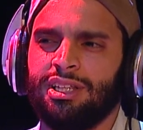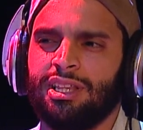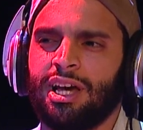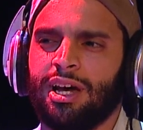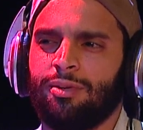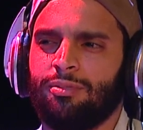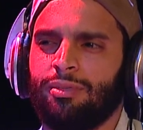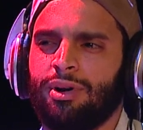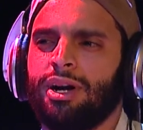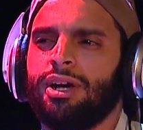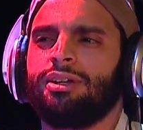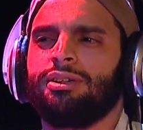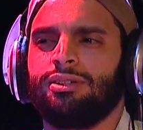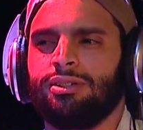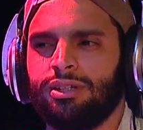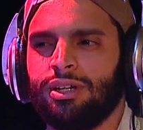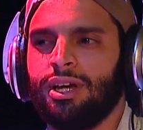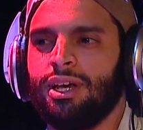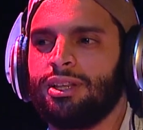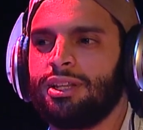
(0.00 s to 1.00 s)

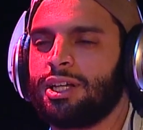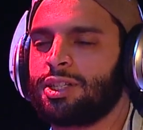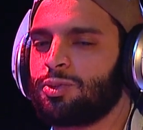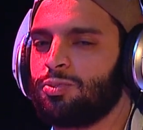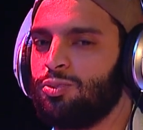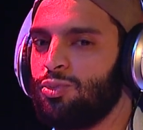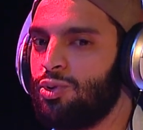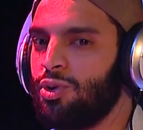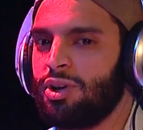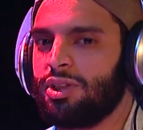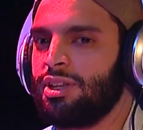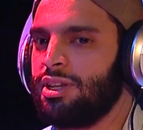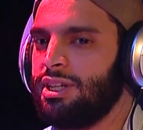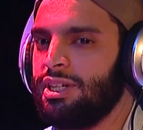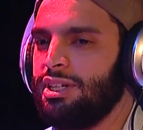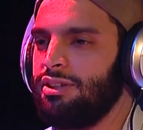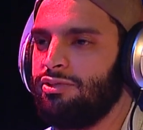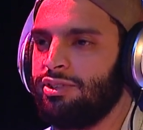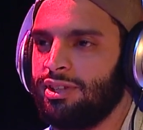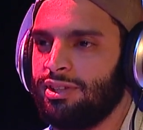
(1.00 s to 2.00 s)
that's more than
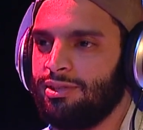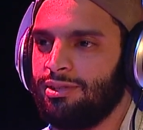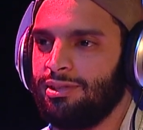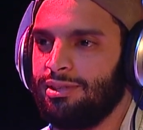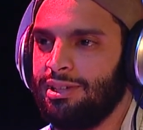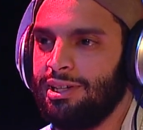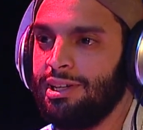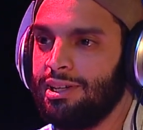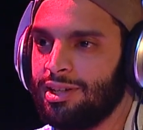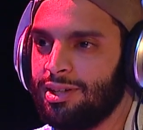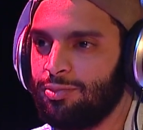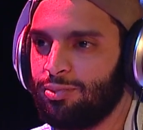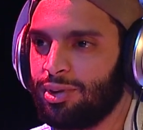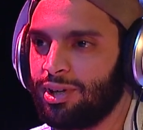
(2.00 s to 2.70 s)
he even needed,